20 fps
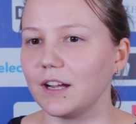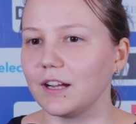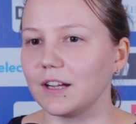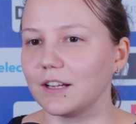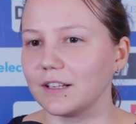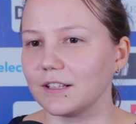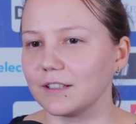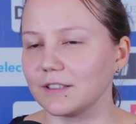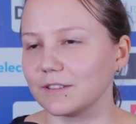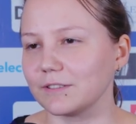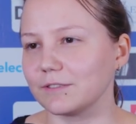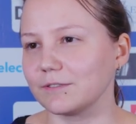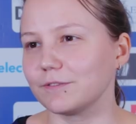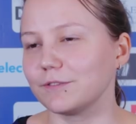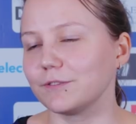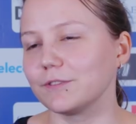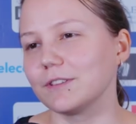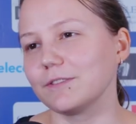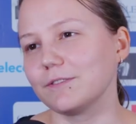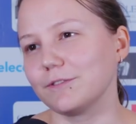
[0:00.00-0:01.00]

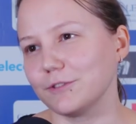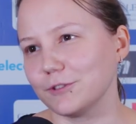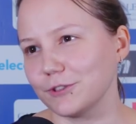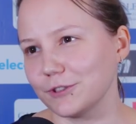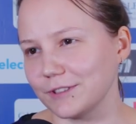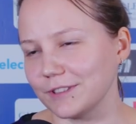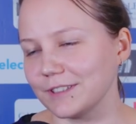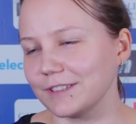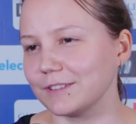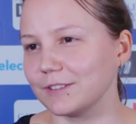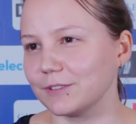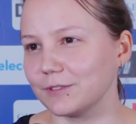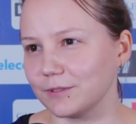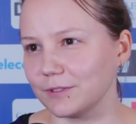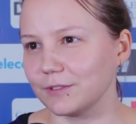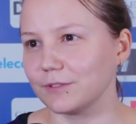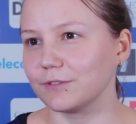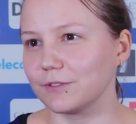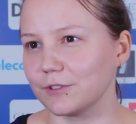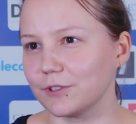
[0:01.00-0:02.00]

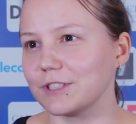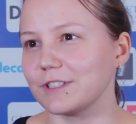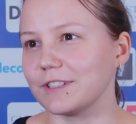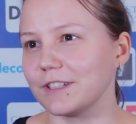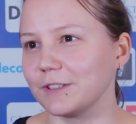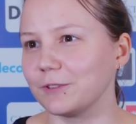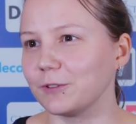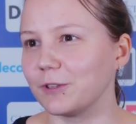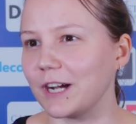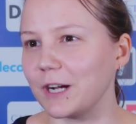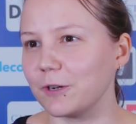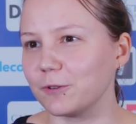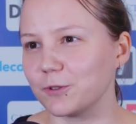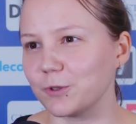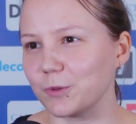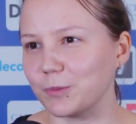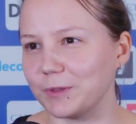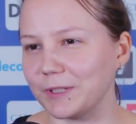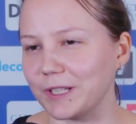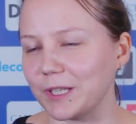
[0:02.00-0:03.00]
Of course, I know how
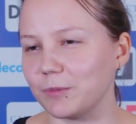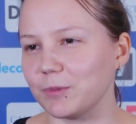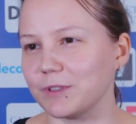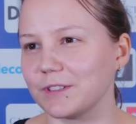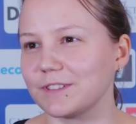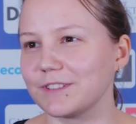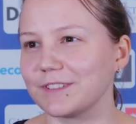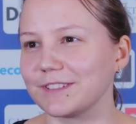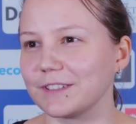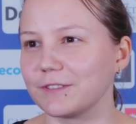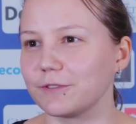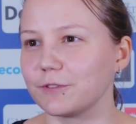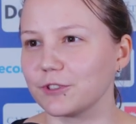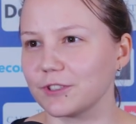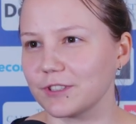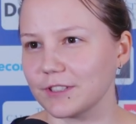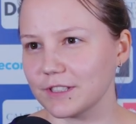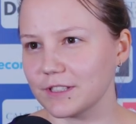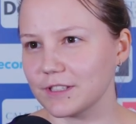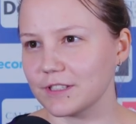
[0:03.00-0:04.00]
to play, but for
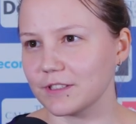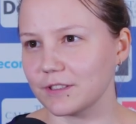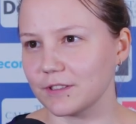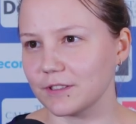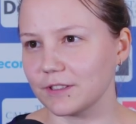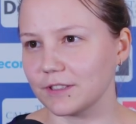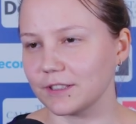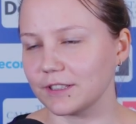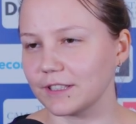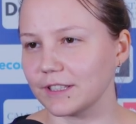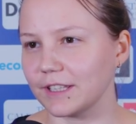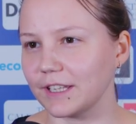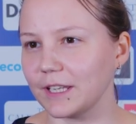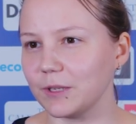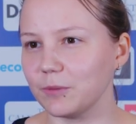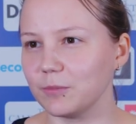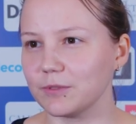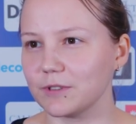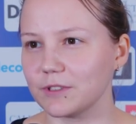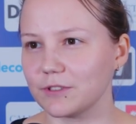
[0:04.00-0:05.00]
this
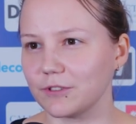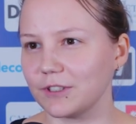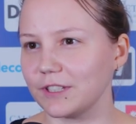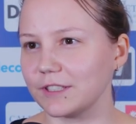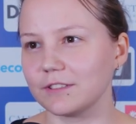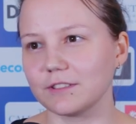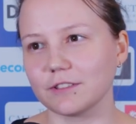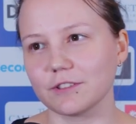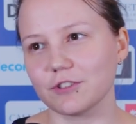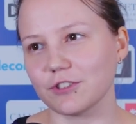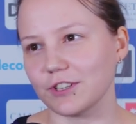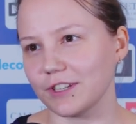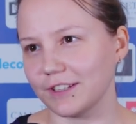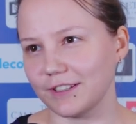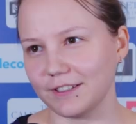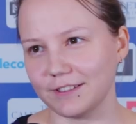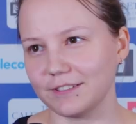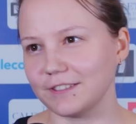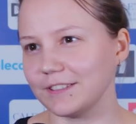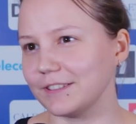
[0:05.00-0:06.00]
game, so I didn't
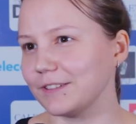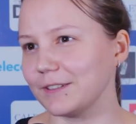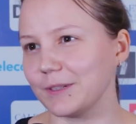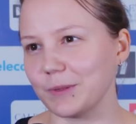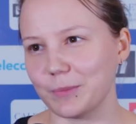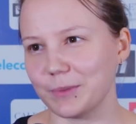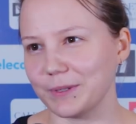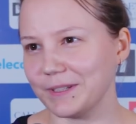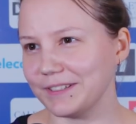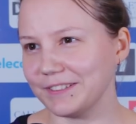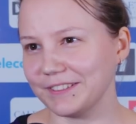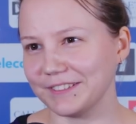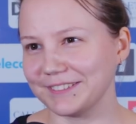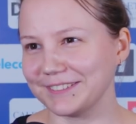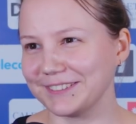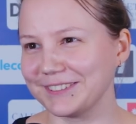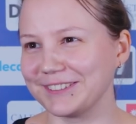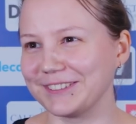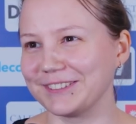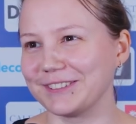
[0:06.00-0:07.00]
check it, didn't repeat.
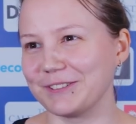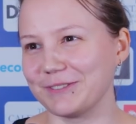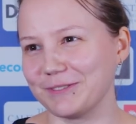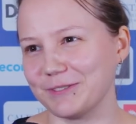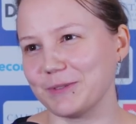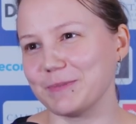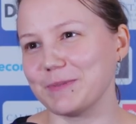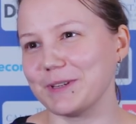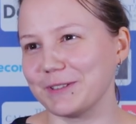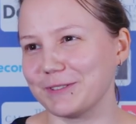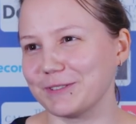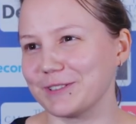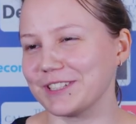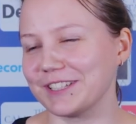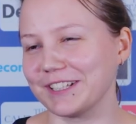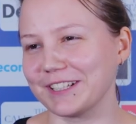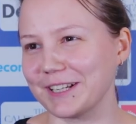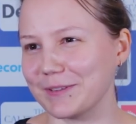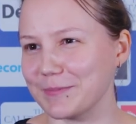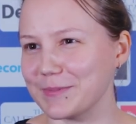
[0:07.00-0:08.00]
So for me, it
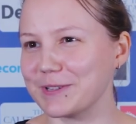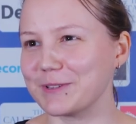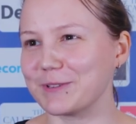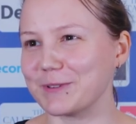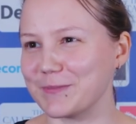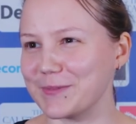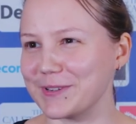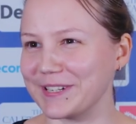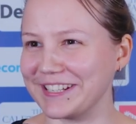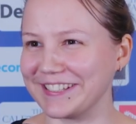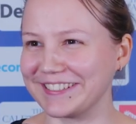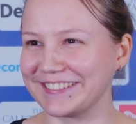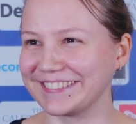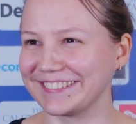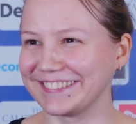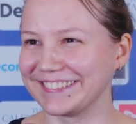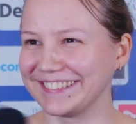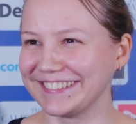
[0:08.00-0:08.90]
was like a big surprise.